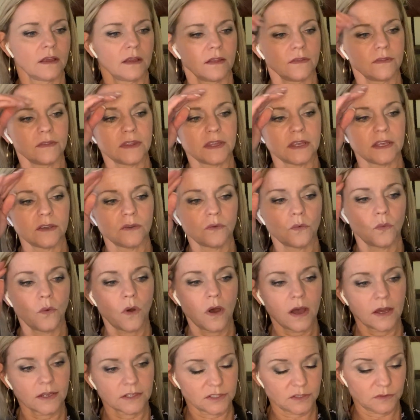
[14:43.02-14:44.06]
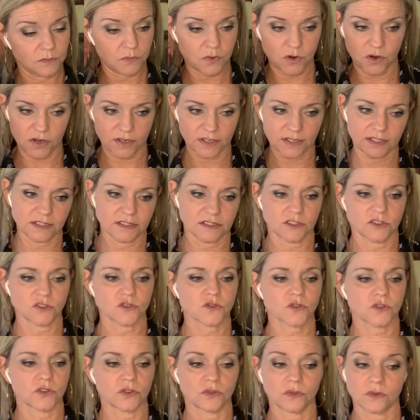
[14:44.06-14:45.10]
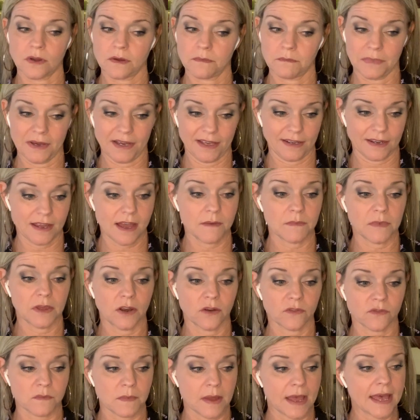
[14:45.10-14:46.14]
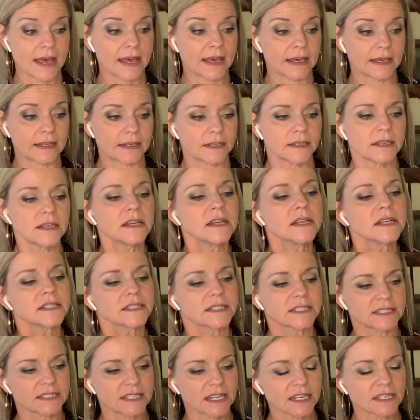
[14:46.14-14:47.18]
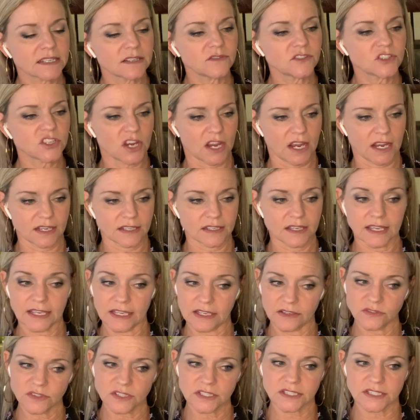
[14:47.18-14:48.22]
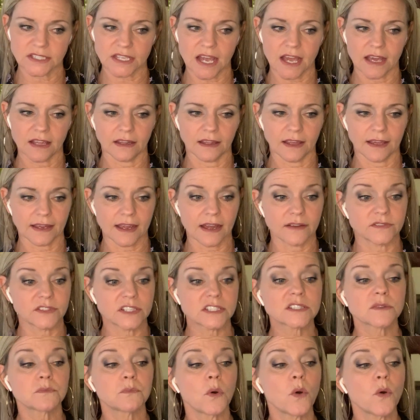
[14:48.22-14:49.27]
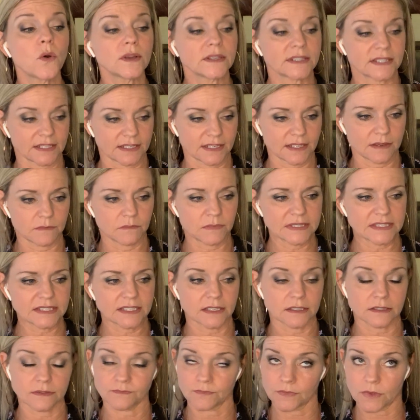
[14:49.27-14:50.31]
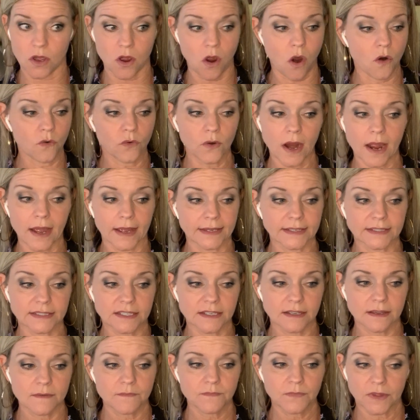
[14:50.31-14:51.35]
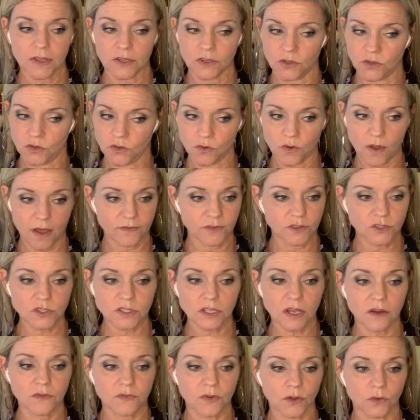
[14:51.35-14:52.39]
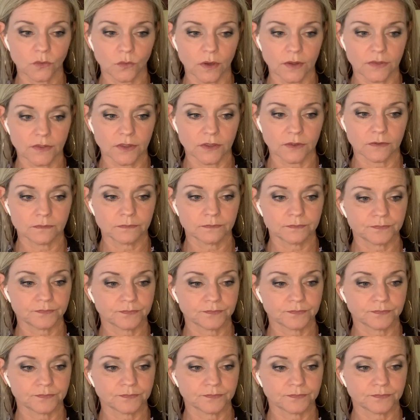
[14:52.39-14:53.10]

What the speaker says: The want part isn't true, but I'm in over my head. Detective Chang heaves a sigh like I've disappointed him, but says, "All right, you have your cell phone with you."